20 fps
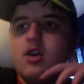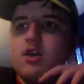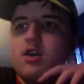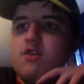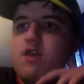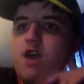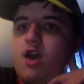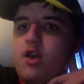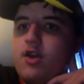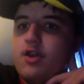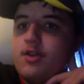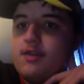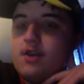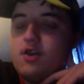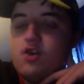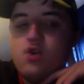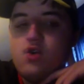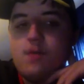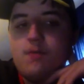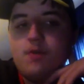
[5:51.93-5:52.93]
So you can
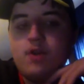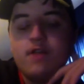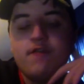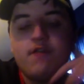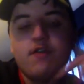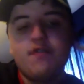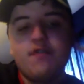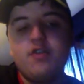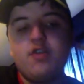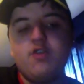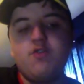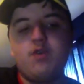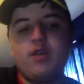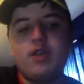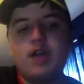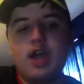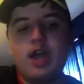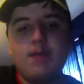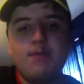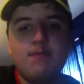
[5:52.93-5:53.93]
tell who I'm rooting for this
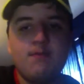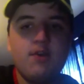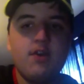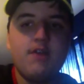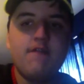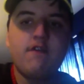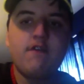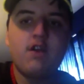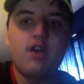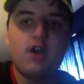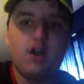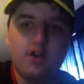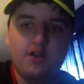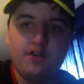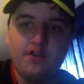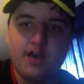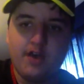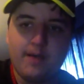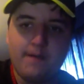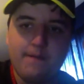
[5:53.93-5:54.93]
one. I am rooting for
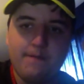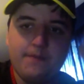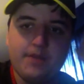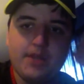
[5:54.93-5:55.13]
Erza,